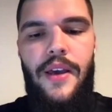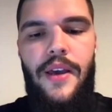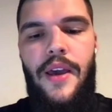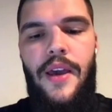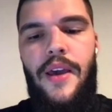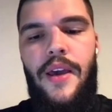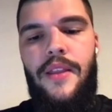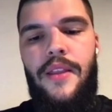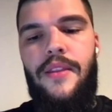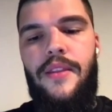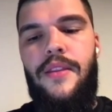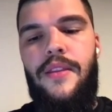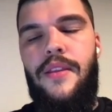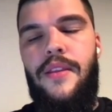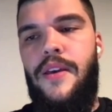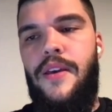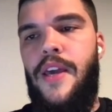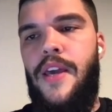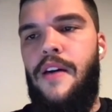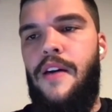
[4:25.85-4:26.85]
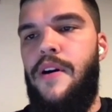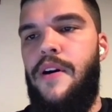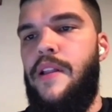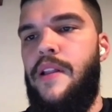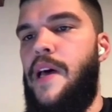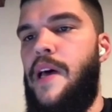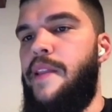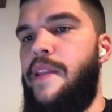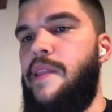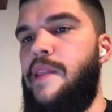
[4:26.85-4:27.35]
and have a
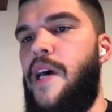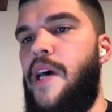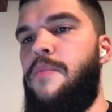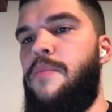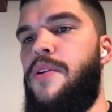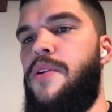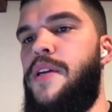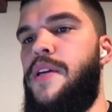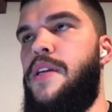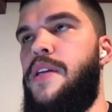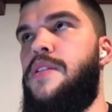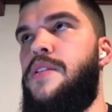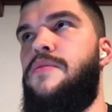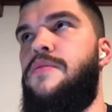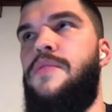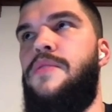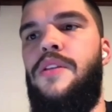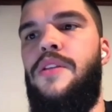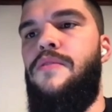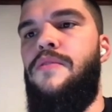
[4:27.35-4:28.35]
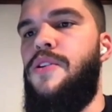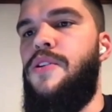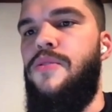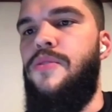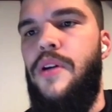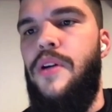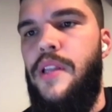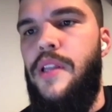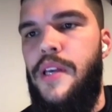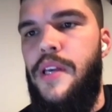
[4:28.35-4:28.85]
client library in
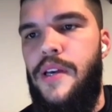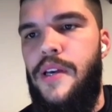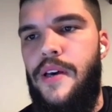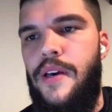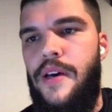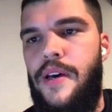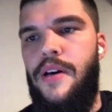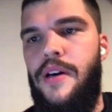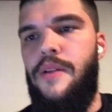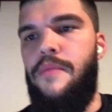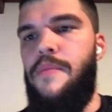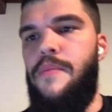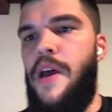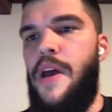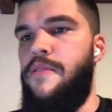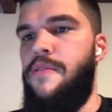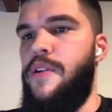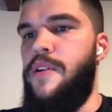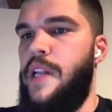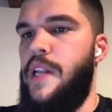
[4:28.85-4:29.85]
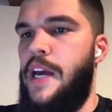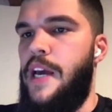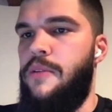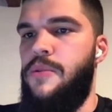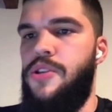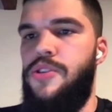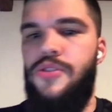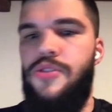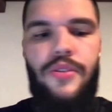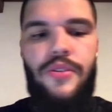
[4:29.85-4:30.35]
virtually every
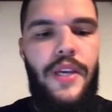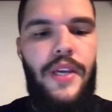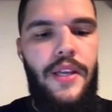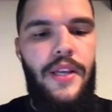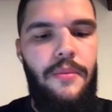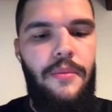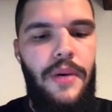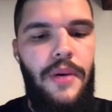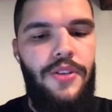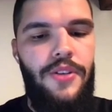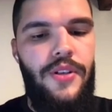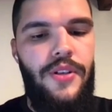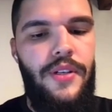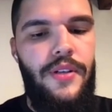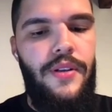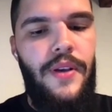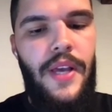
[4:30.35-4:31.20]
language you can imagine.